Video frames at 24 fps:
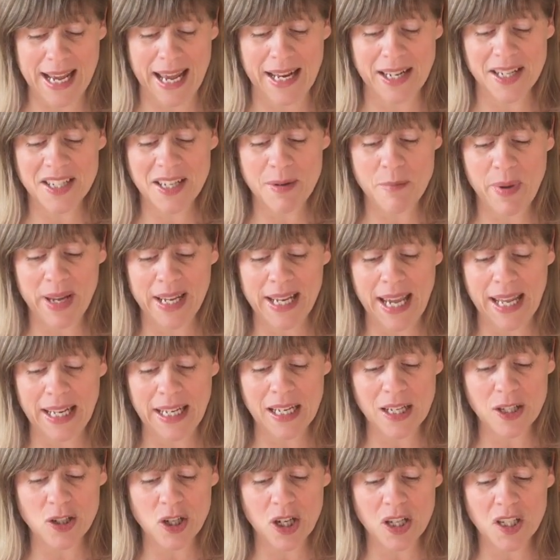and I didn't make any
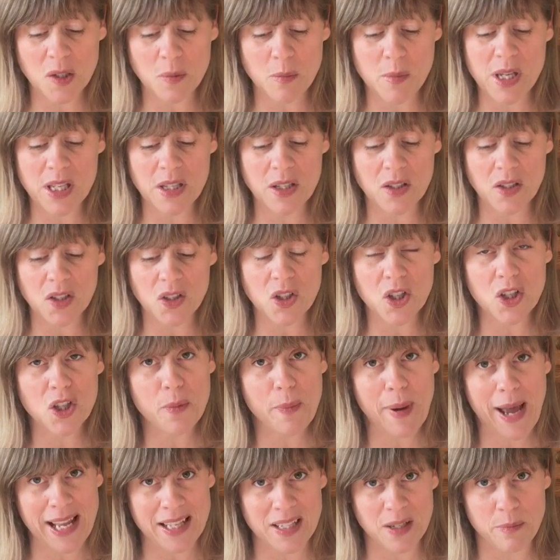adjustments to the
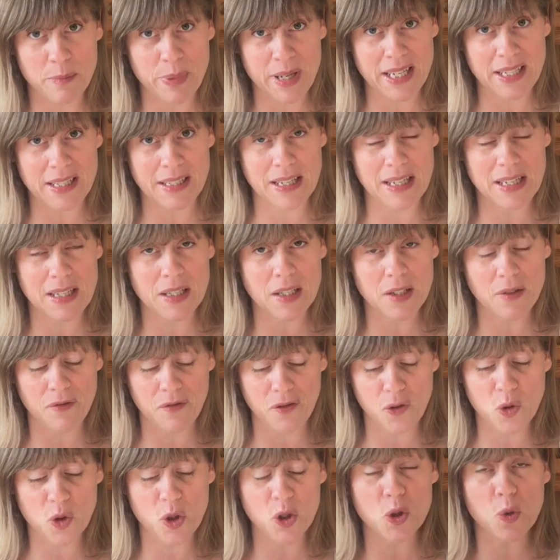pattern pieces
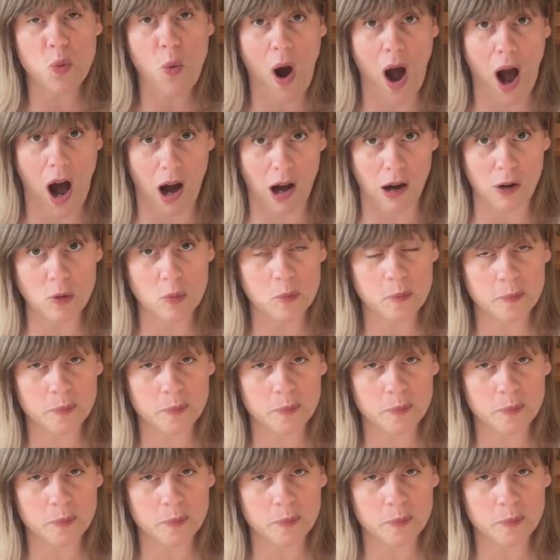for the 12.